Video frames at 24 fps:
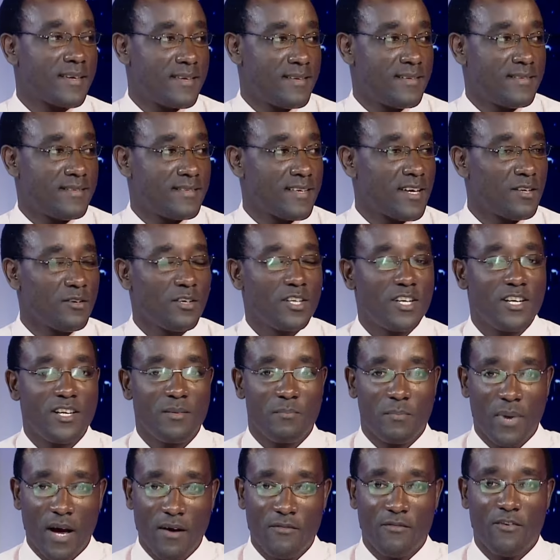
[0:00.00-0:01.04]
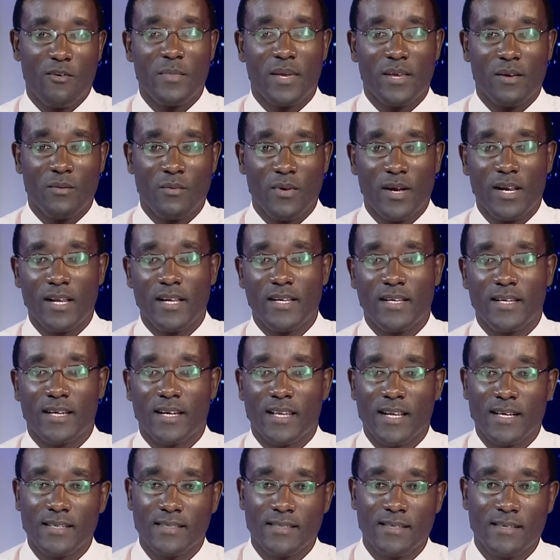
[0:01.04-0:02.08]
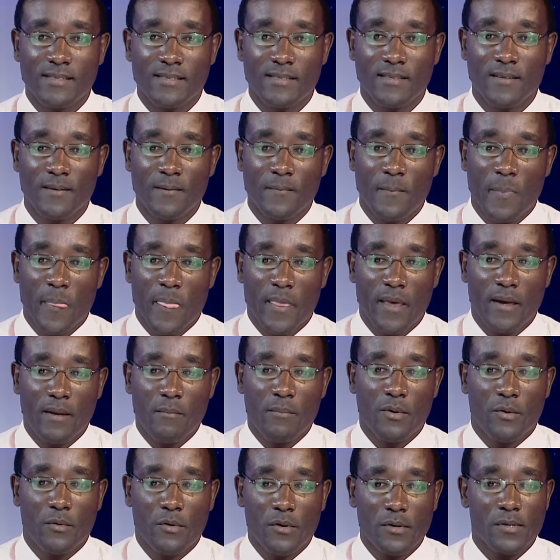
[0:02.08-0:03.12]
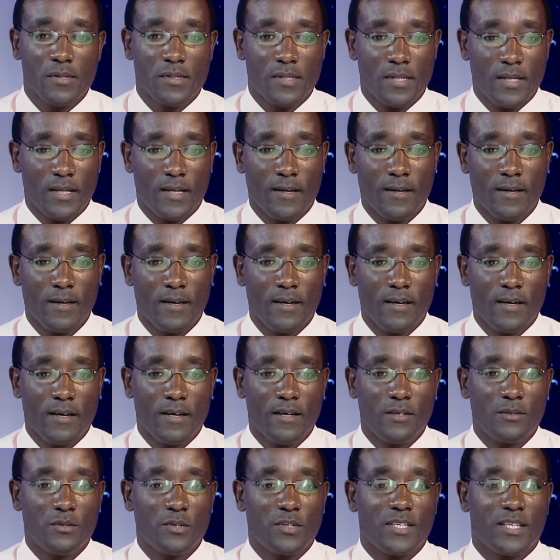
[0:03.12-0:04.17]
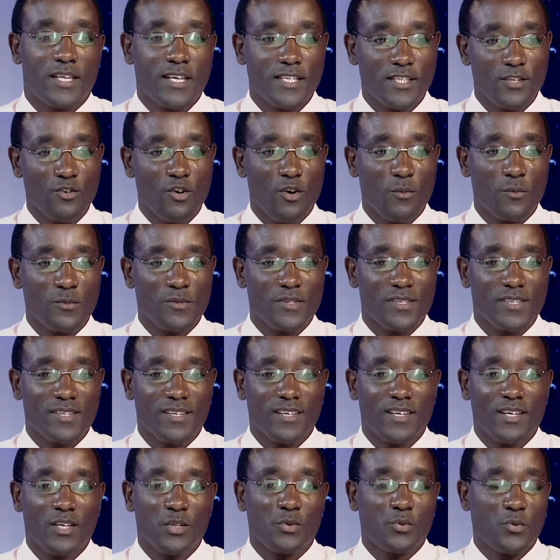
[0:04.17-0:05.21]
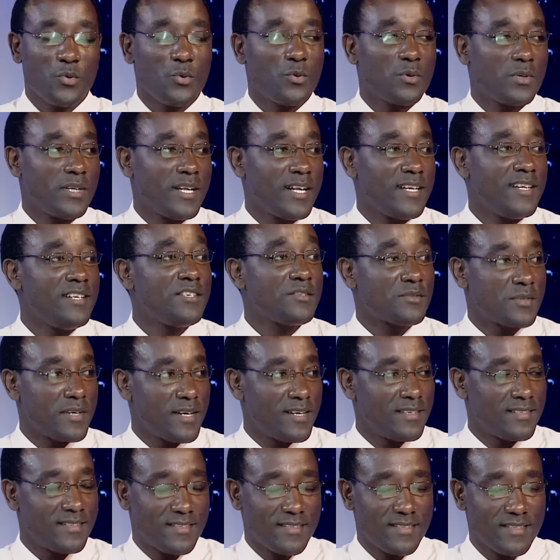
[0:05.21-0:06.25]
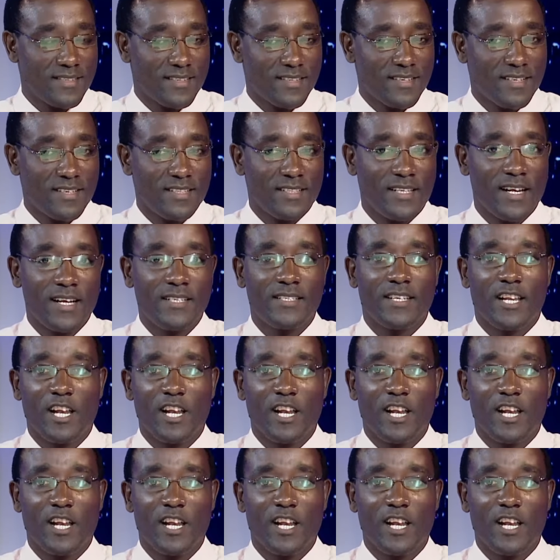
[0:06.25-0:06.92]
kids are not really performing well in classes, and because those intestinal worms took the nutrients that